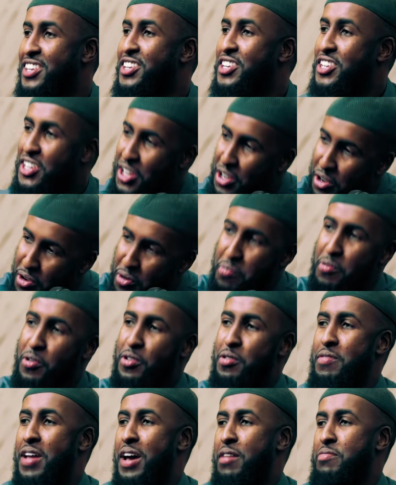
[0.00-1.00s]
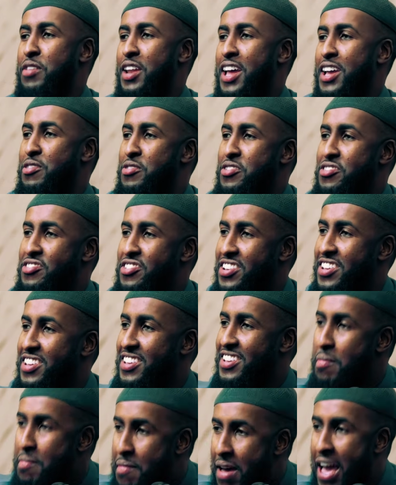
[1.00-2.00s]
Sheikh Hamoud ibn Abdullah Tuwaijiri.
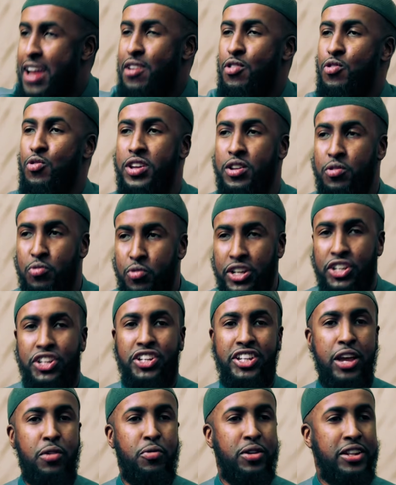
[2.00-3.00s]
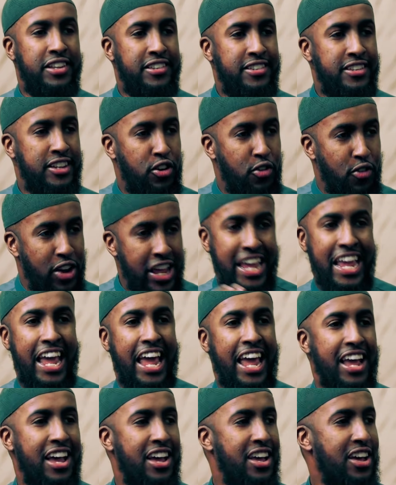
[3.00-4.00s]
The man in which they were
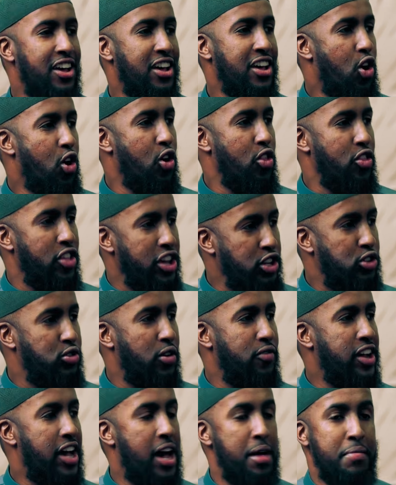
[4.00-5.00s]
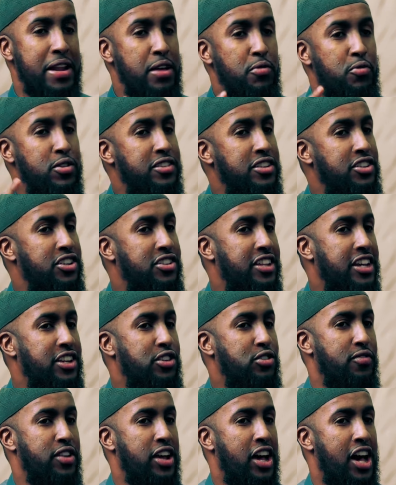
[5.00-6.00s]
disagreeing on the issue of niqab. And it wasn't just the
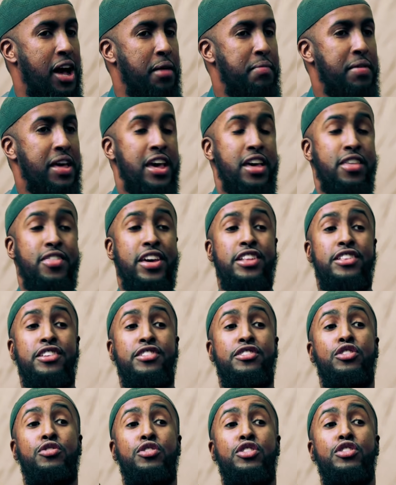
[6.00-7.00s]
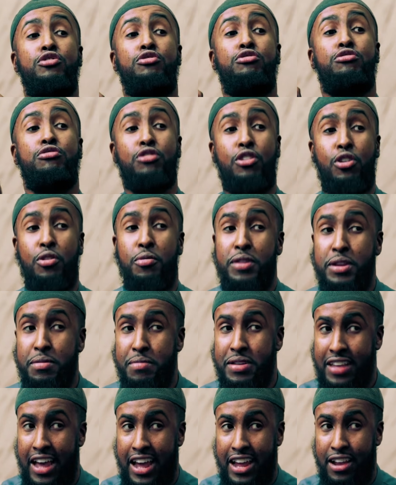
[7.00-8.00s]
issue of niqab. They disagreed on so many
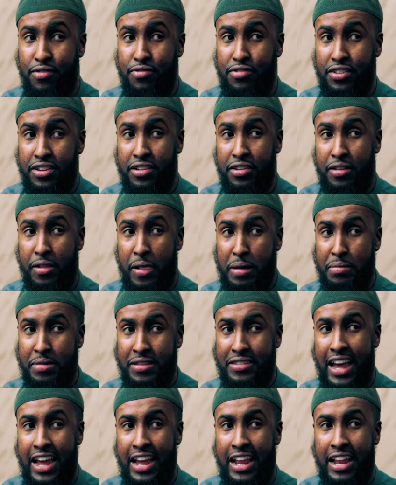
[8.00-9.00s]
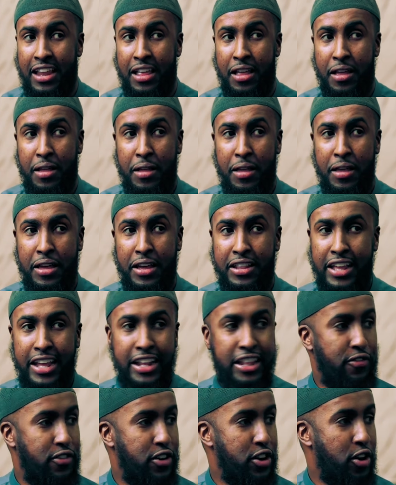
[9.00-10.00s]
masail.
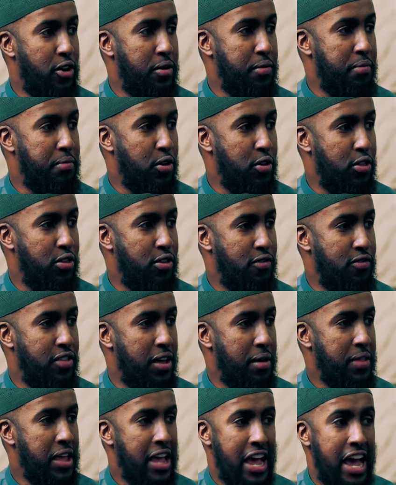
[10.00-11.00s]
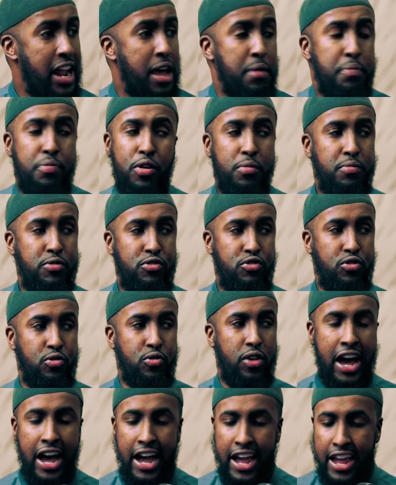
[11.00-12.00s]
They differed on both of them. And I promise
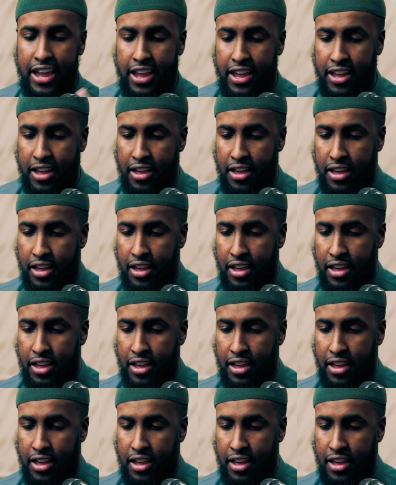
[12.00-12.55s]
you, when